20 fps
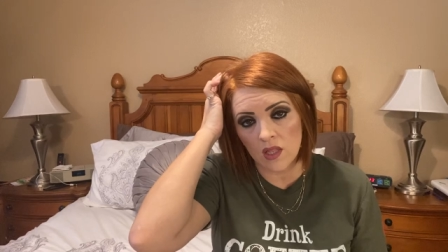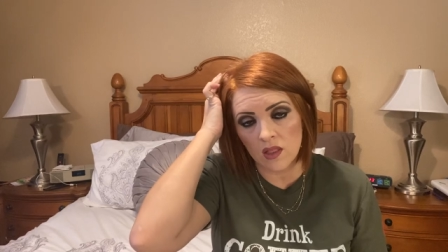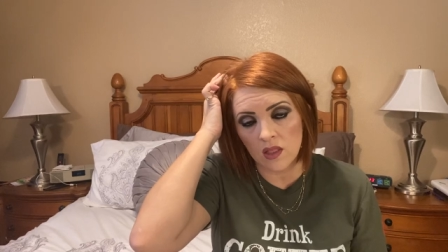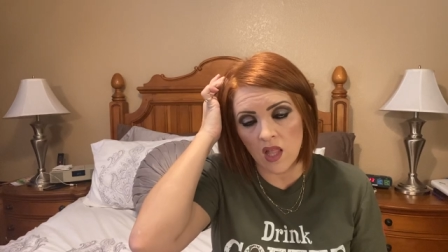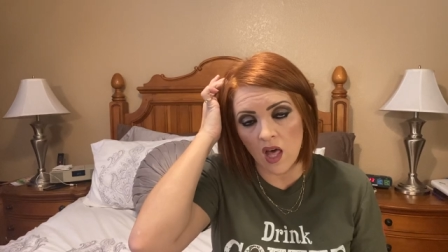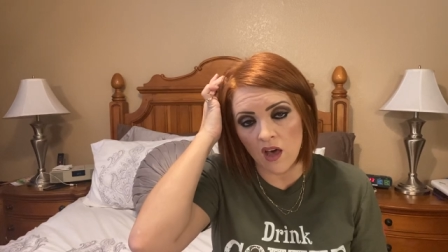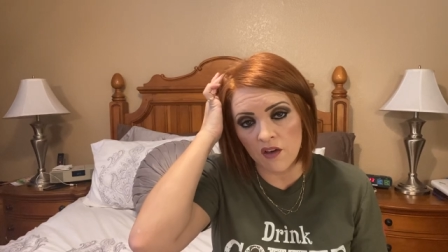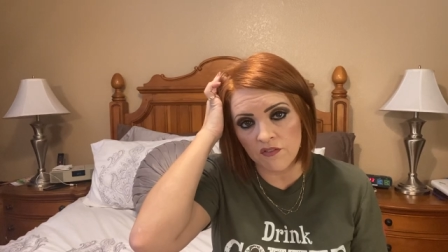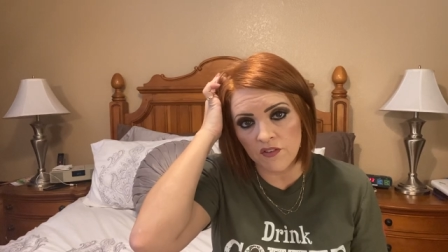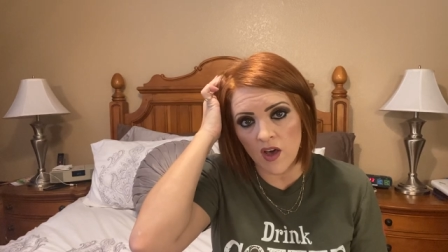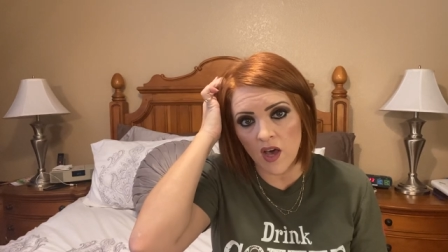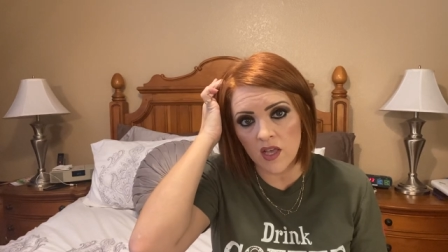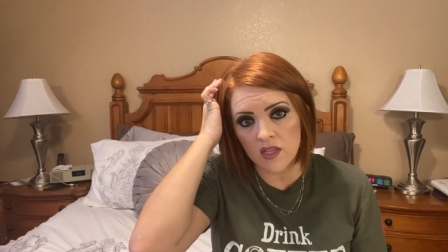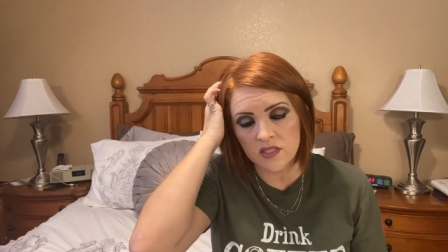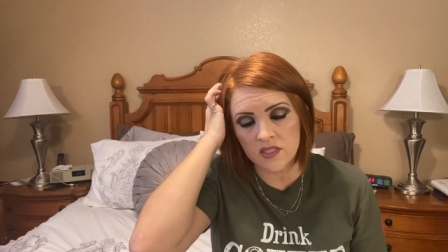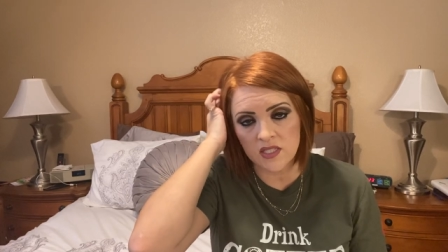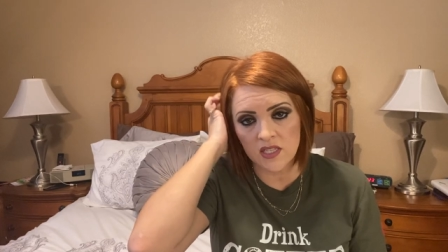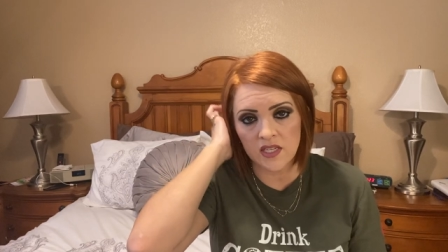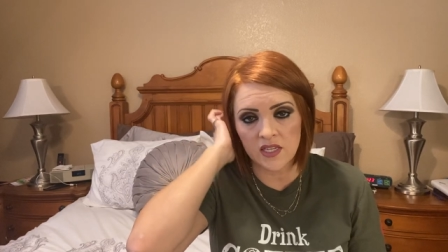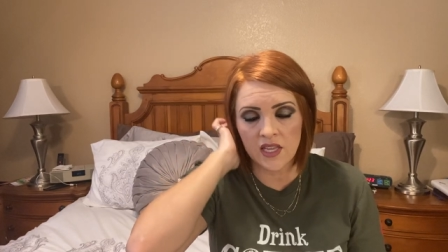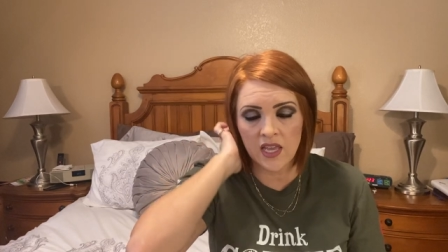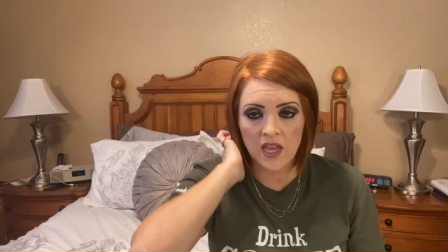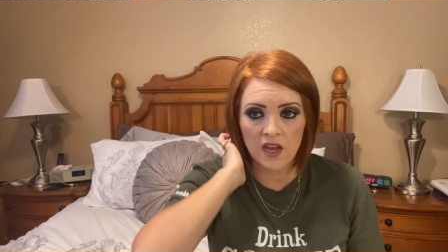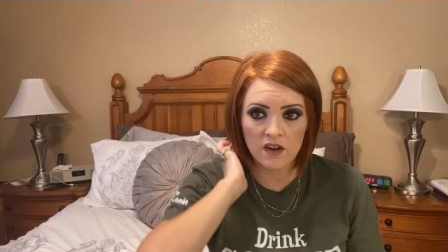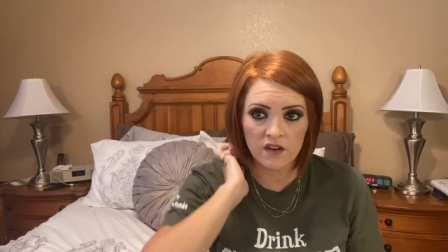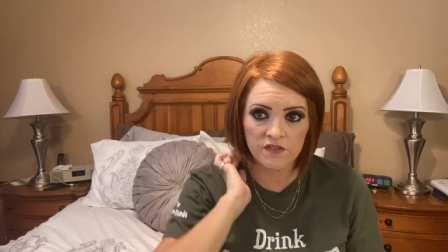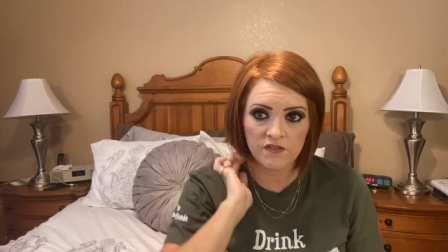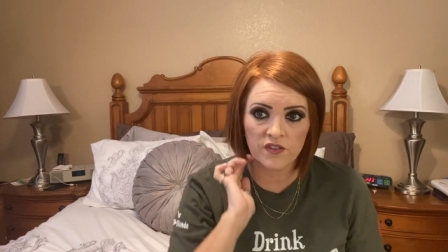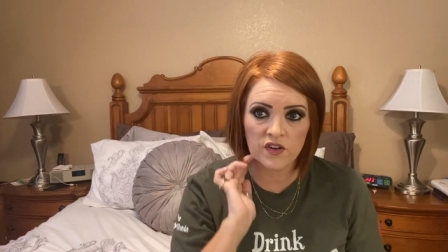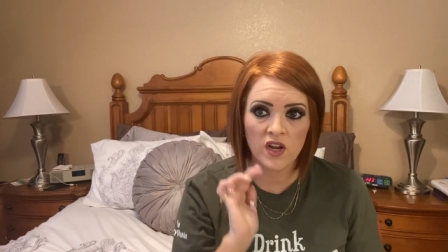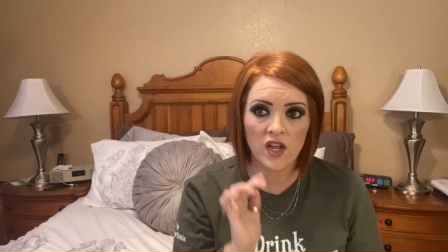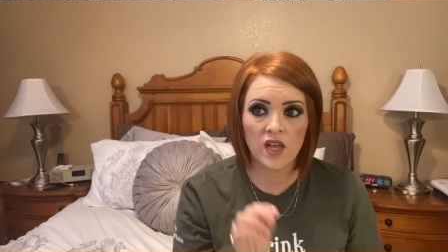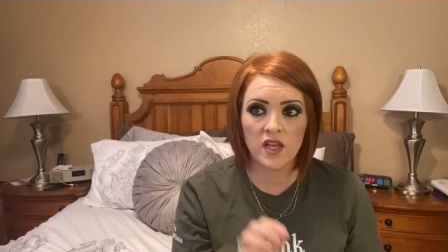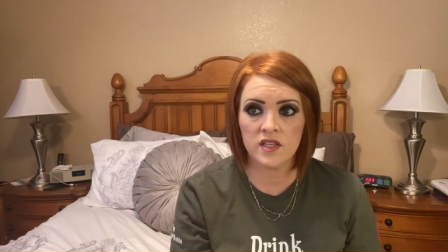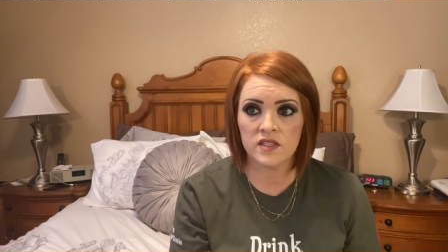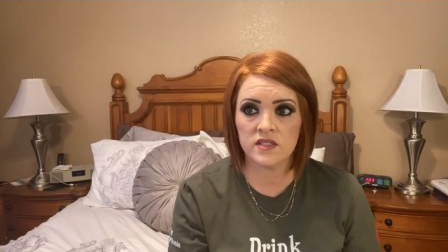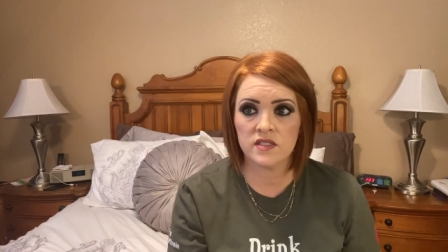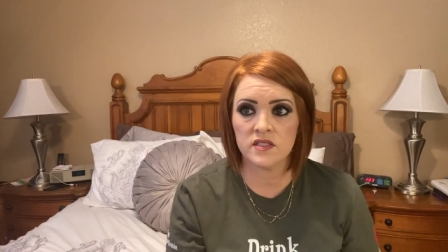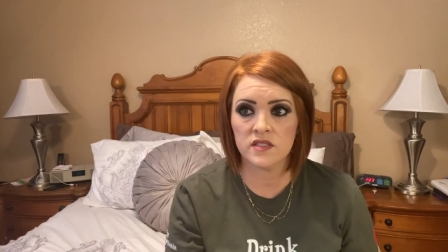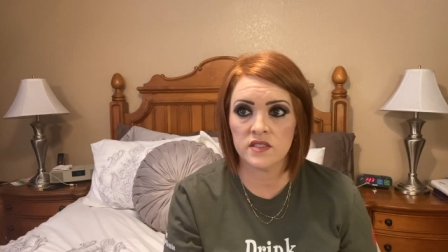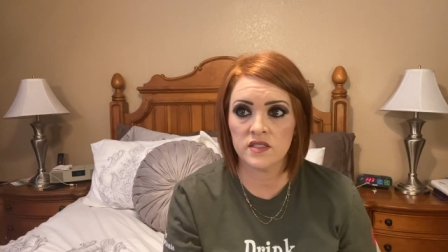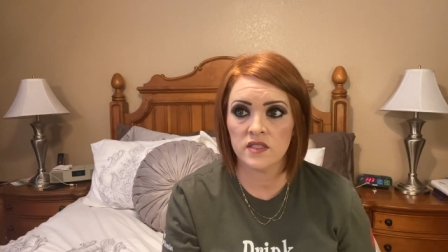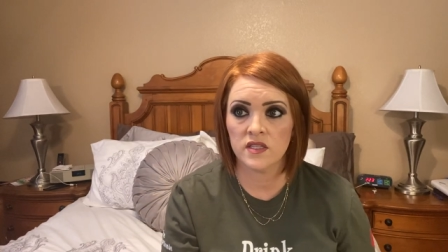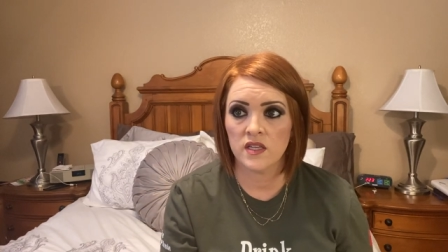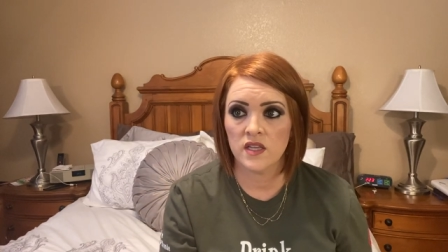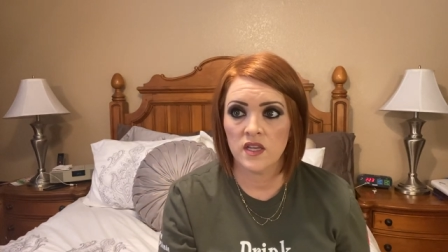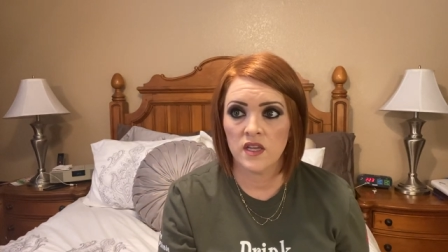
love us and care for us,